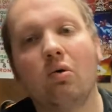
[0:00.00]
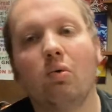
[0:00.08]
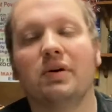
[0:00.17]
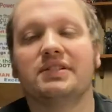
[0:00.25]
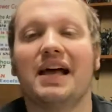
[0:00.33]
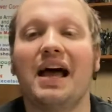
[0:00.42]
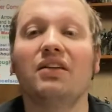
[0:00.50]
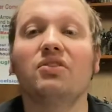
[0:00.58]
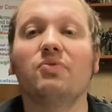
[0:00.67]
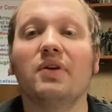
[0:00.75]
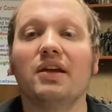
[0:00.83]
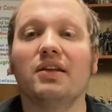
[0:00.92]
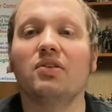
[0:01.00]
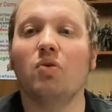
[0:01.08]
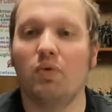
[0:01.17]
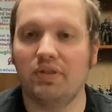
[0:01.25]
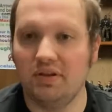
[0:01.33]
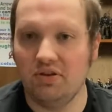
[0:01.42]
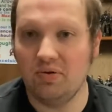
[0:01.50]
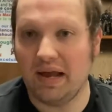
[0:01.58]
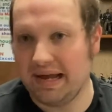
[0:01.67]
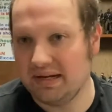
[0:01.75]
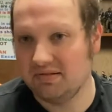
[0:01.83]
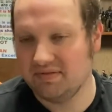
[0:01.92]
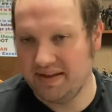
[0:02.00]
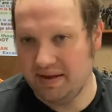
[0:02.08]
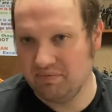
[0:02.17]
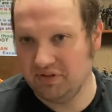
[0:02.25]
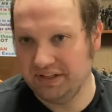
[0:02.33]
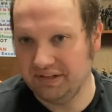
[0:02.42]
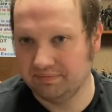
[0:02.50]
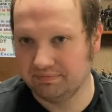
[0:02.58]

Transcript: was Halloween with the New Addams Family.